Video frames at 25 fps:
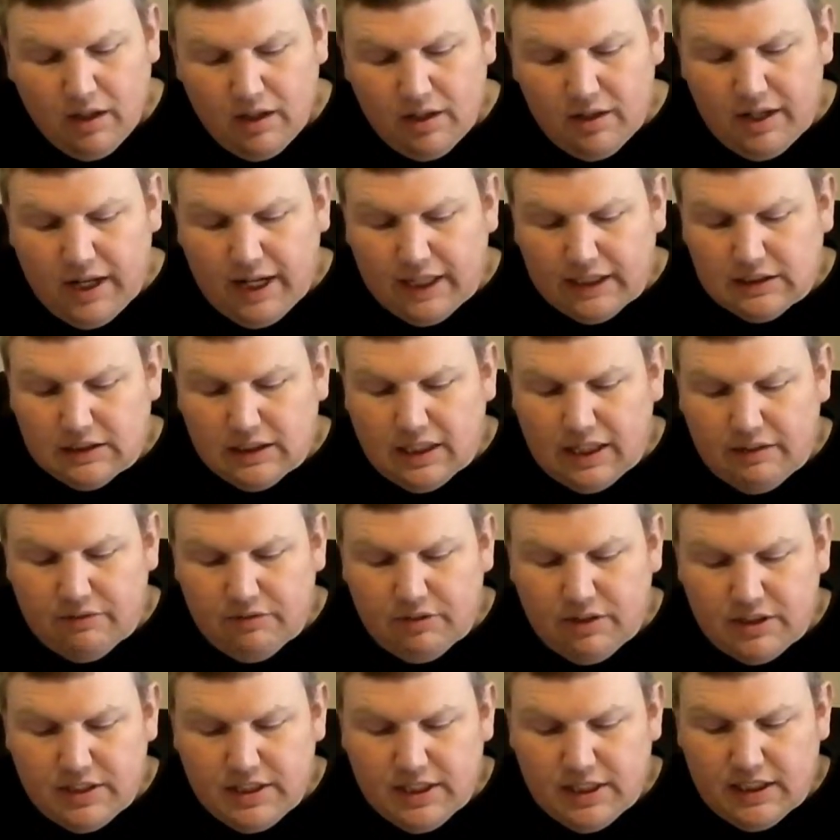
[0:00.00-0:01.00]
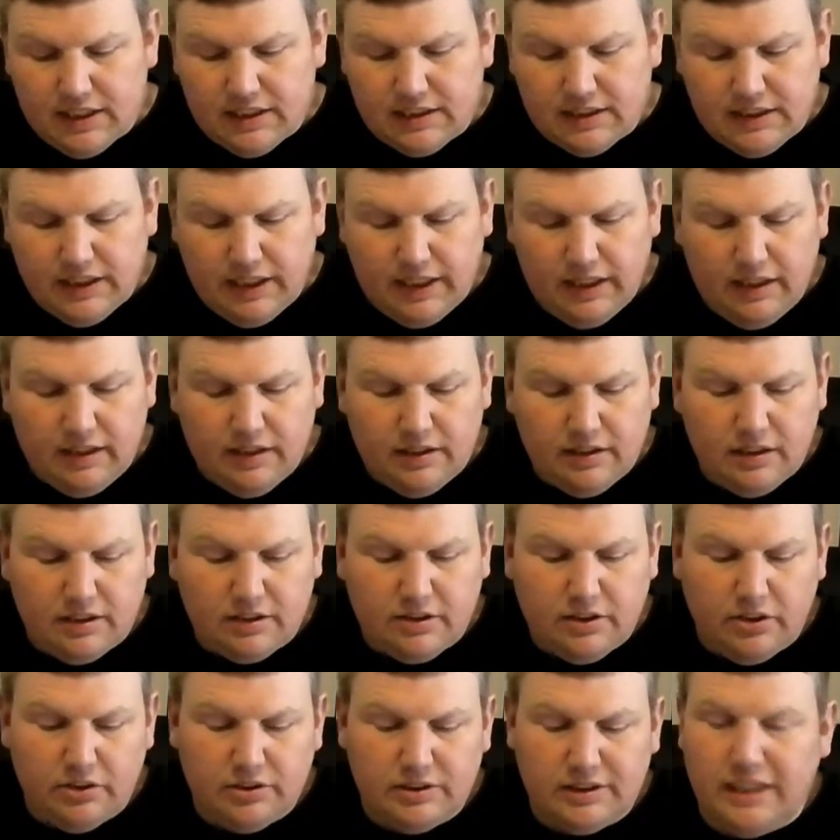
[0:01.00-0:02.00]
Next, I have the 2
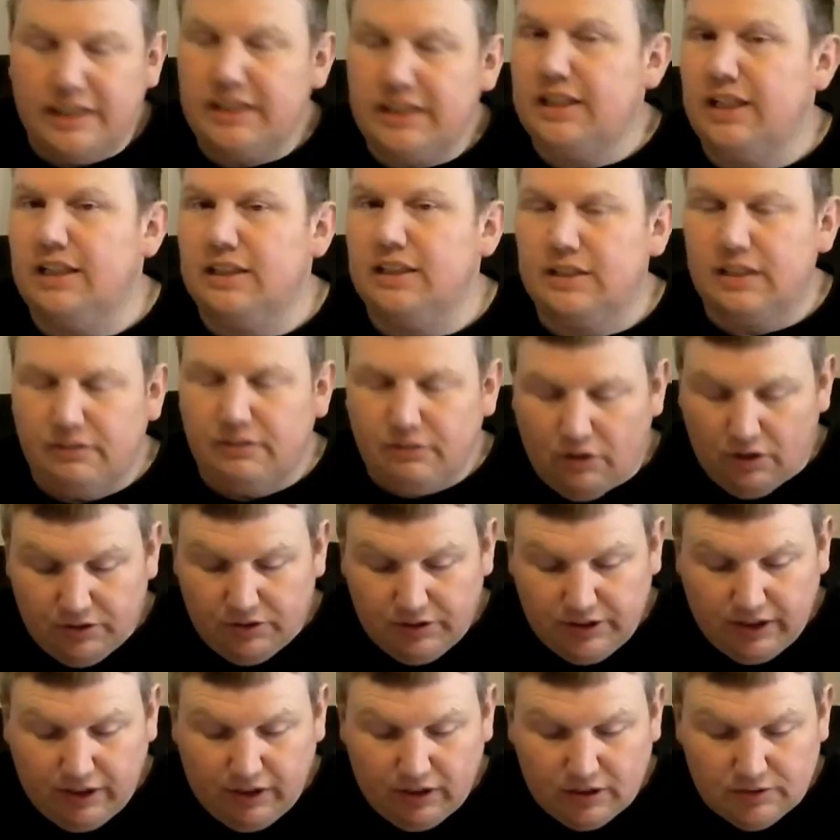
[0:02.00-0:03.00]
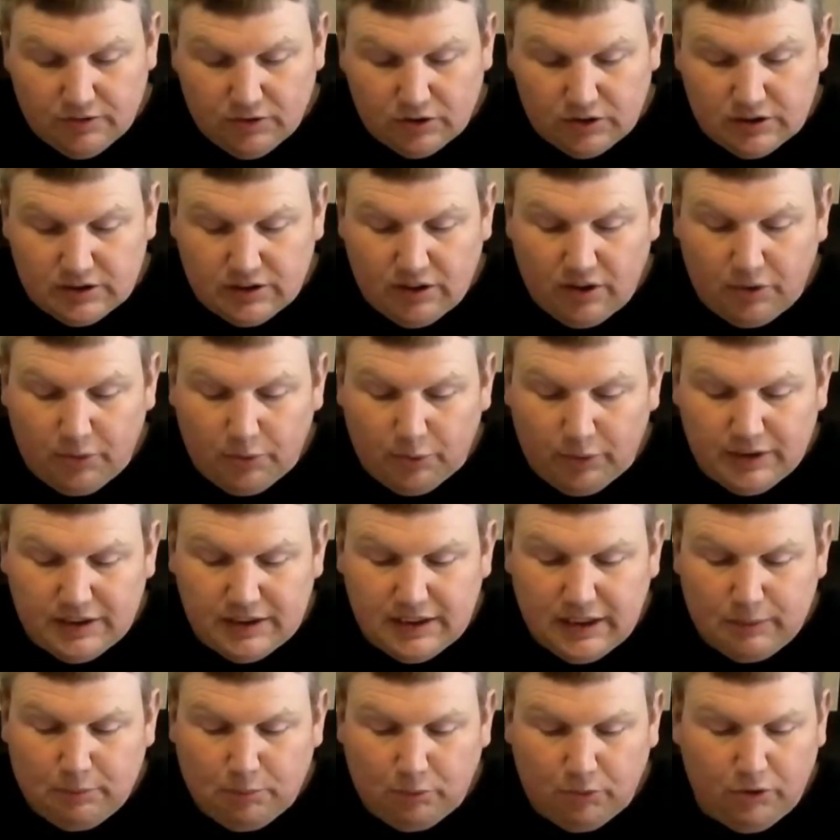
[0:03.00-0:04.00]
seed Tennessee Volunteers versus the 3
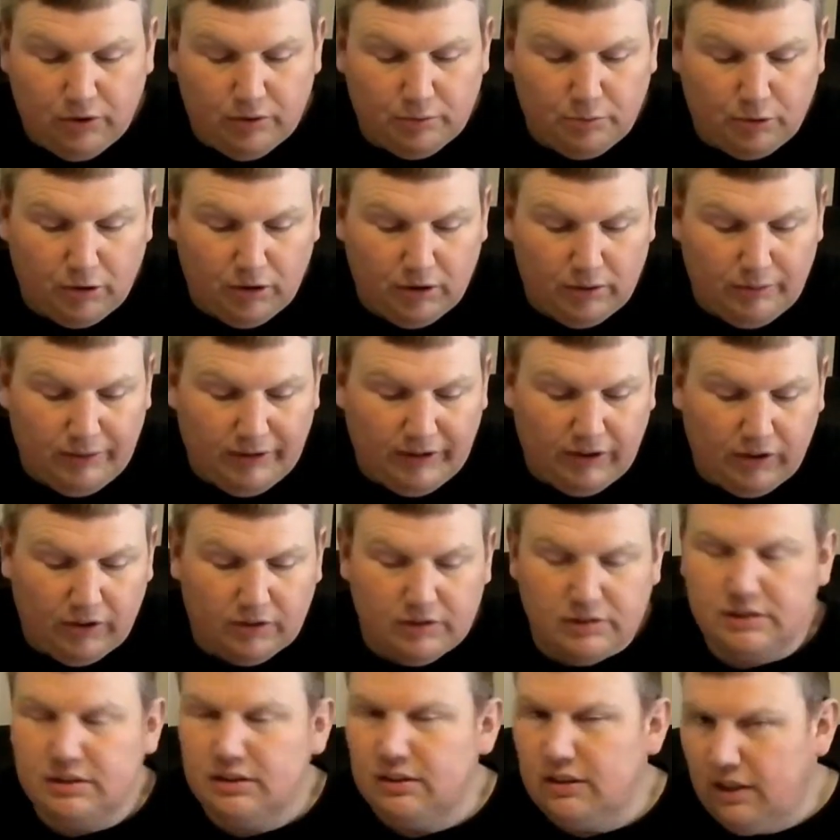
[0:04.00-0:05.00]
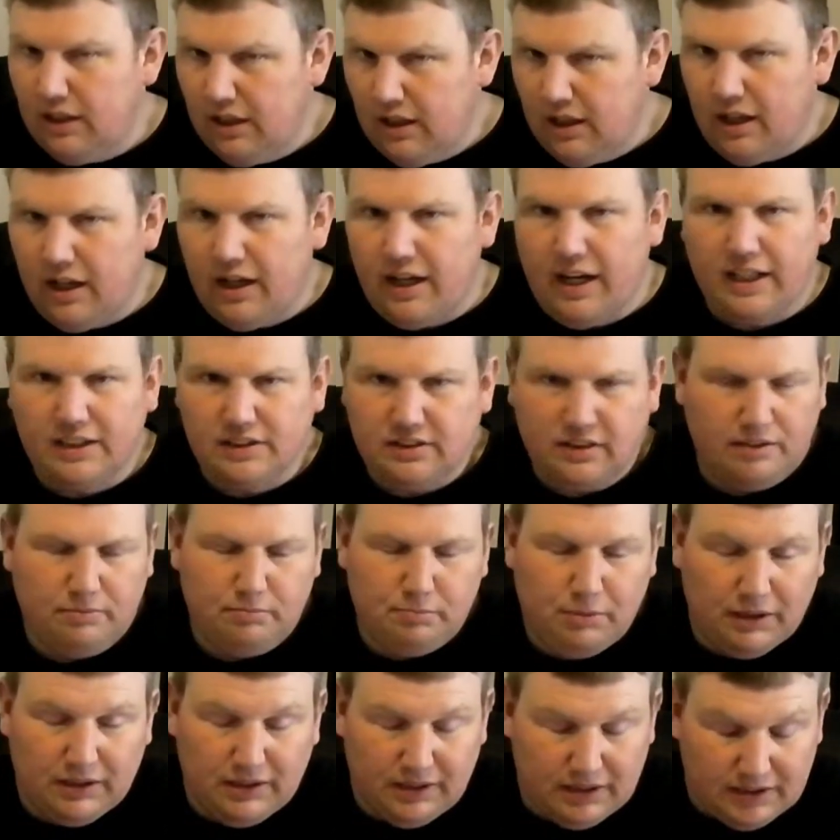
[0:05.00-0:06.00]
seed Purdue Oil Bankers. I actually
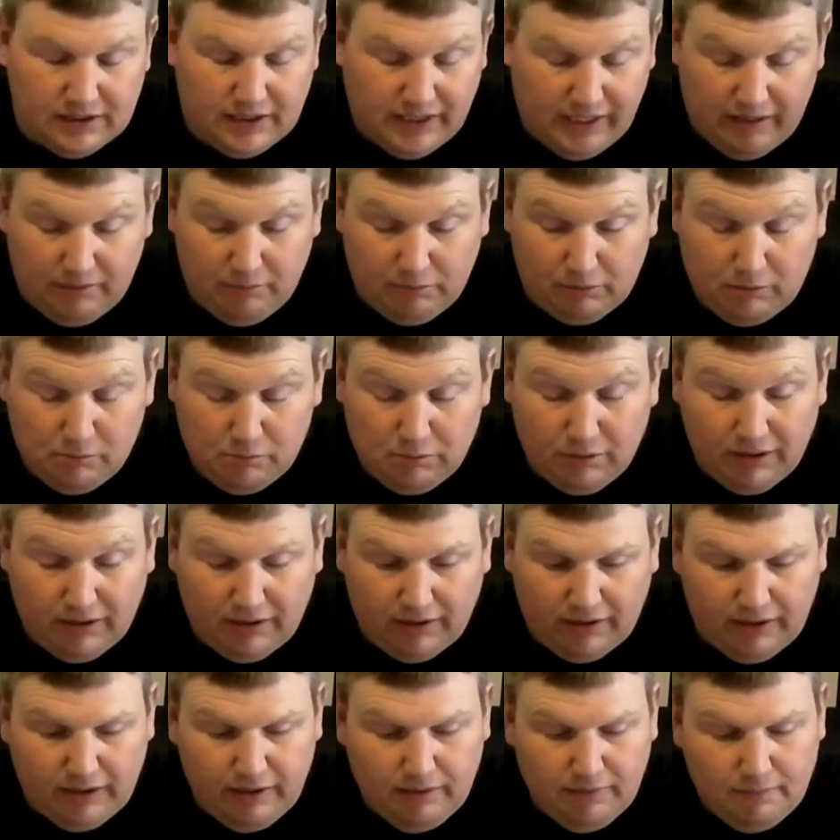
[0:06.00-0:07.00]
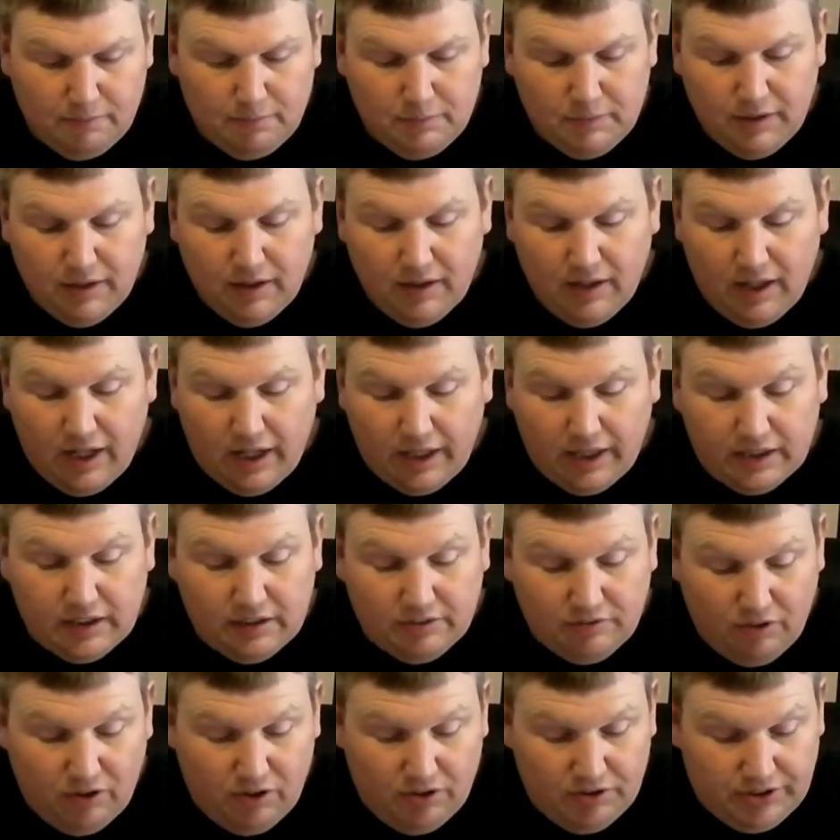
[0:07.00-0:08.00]
picked this game completely. I got
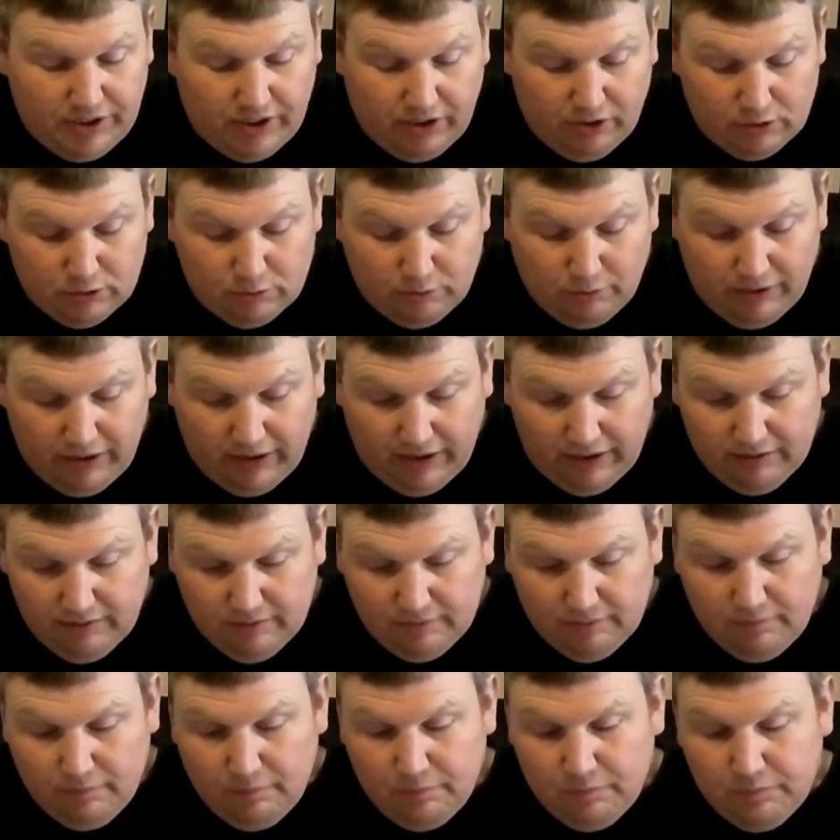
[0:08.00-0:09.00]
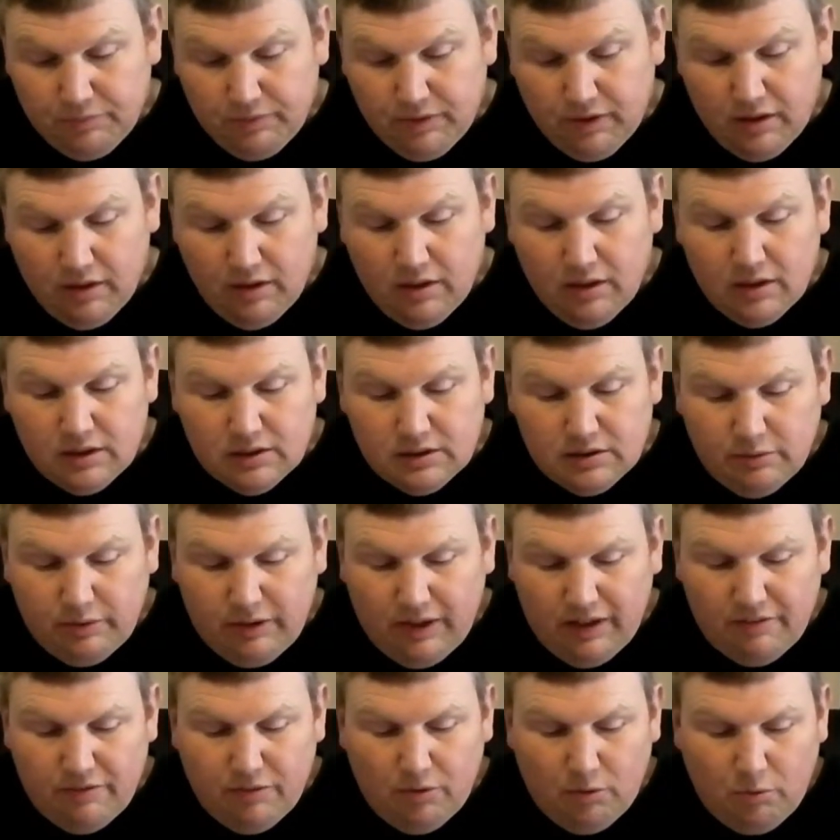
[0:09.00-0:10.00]
the Volunteers winning. So we
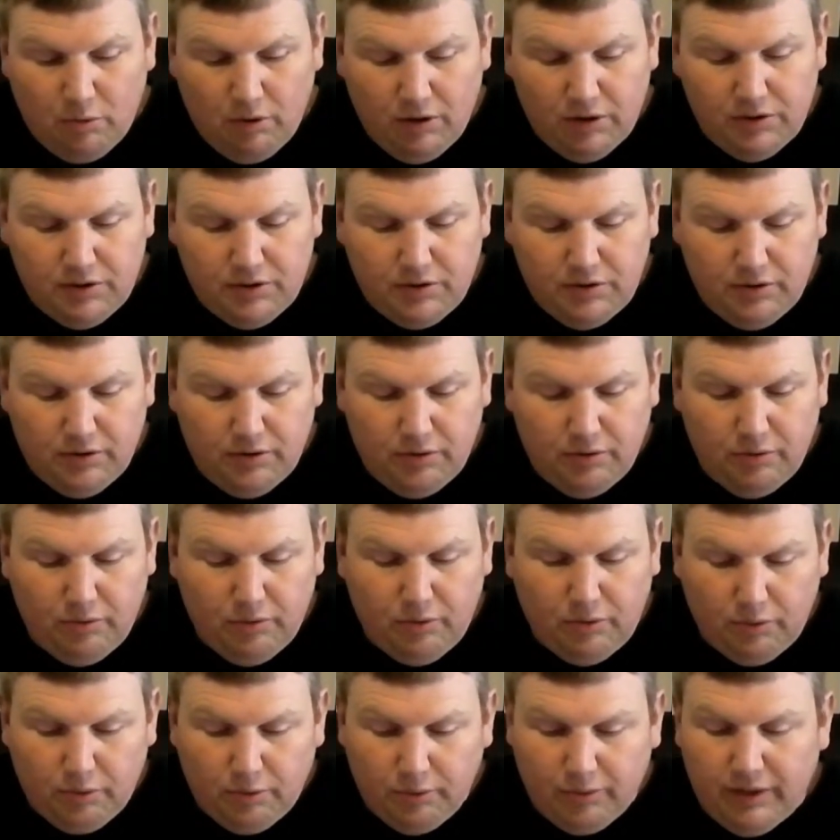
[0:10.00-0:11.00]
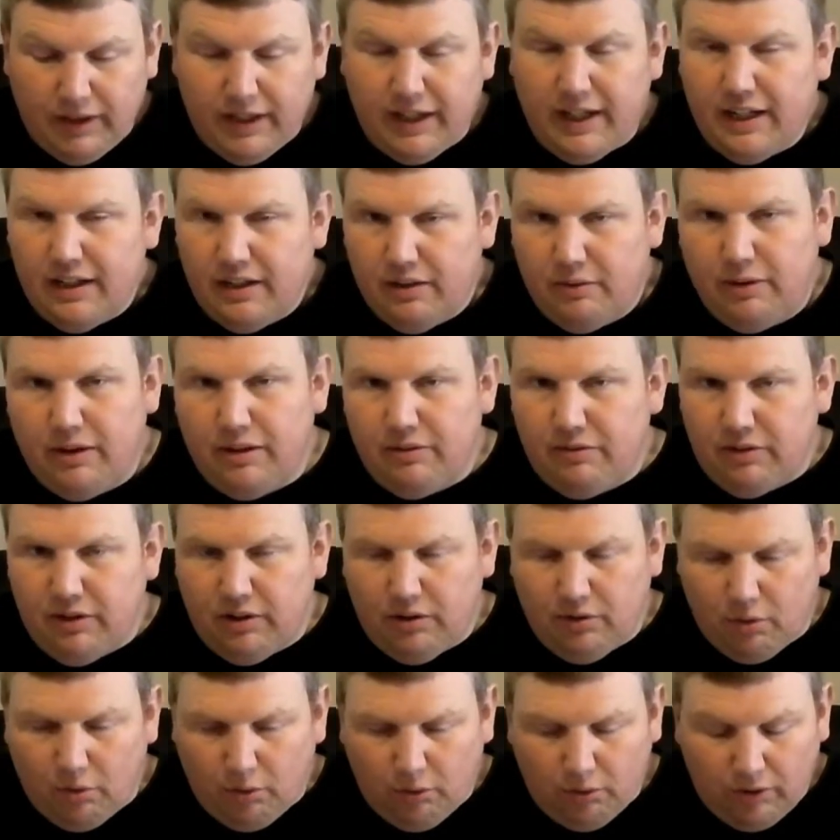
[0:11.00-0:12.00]
have a 1-2-3, and then we have
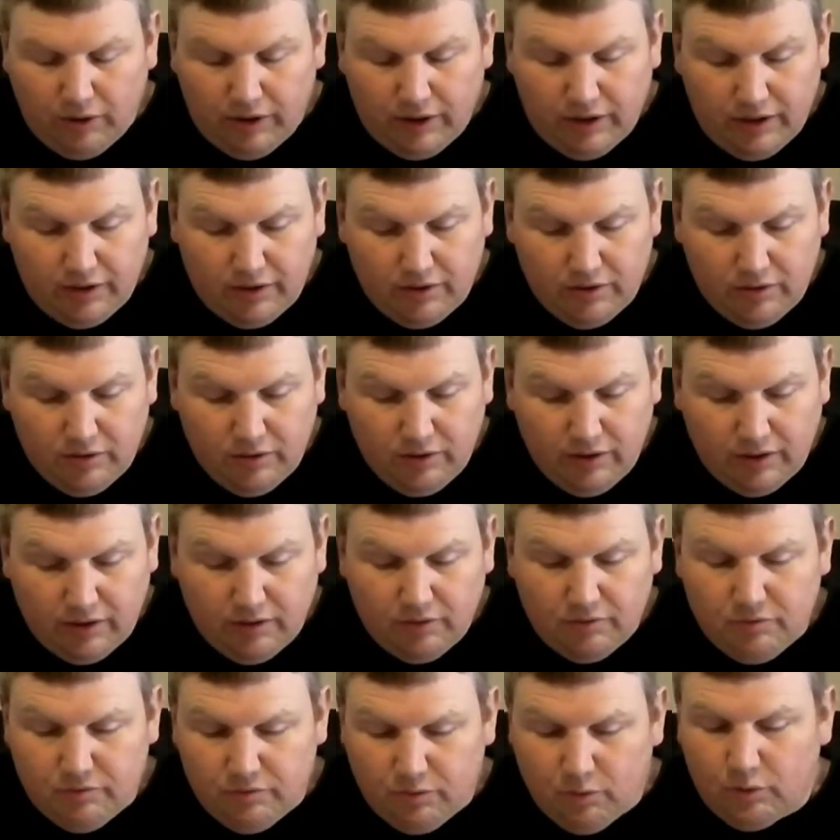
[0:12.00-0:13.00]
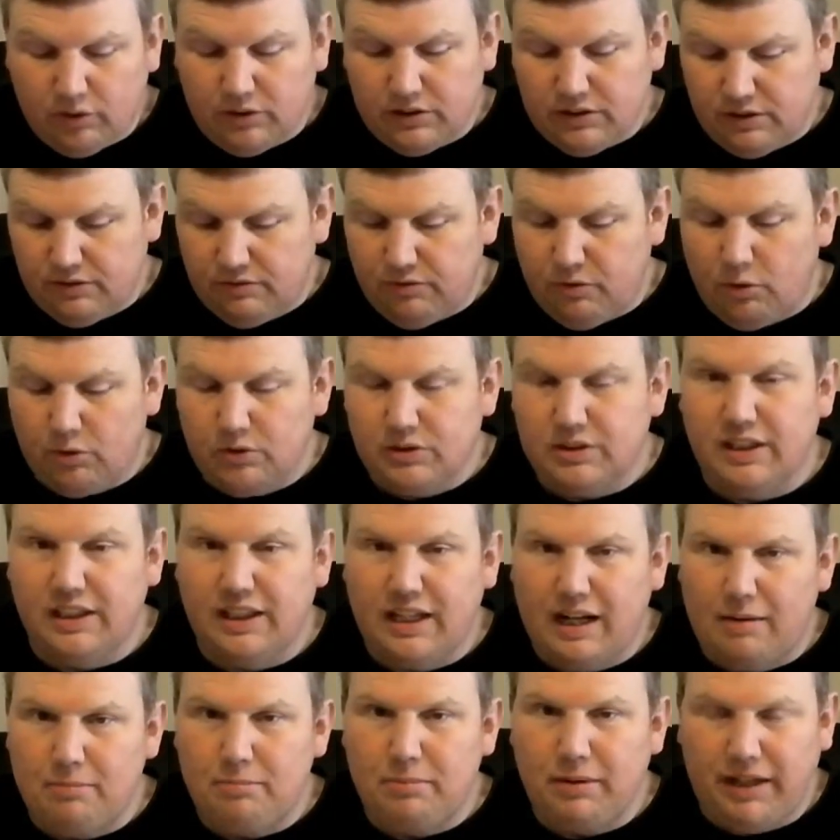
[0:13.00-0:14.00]
the Oregon, and the 4 because the 4 seed
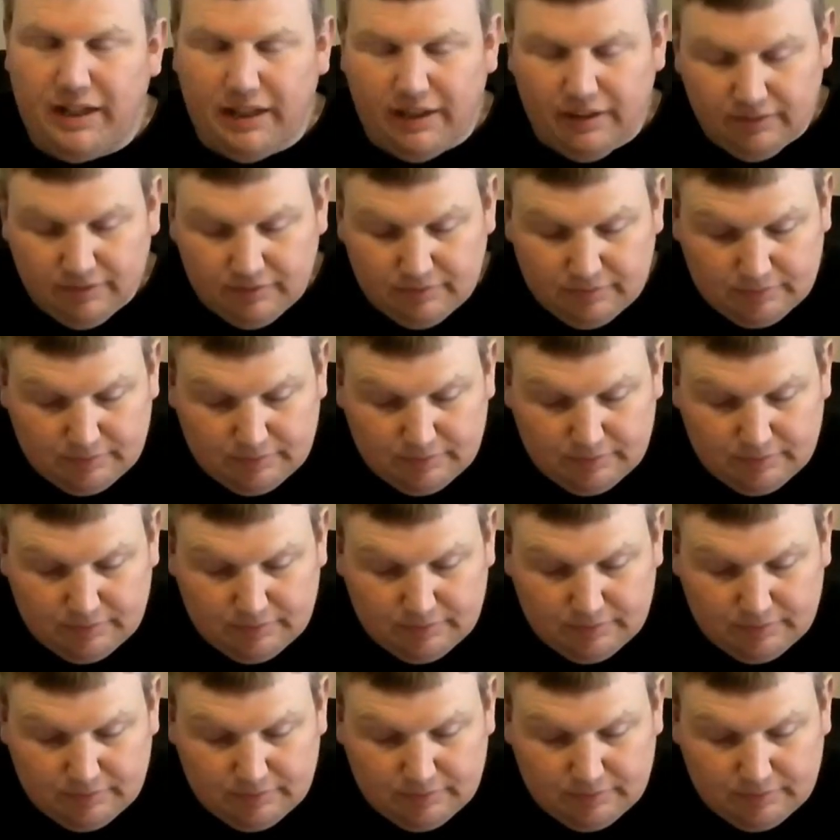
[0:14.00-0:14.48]
got beat.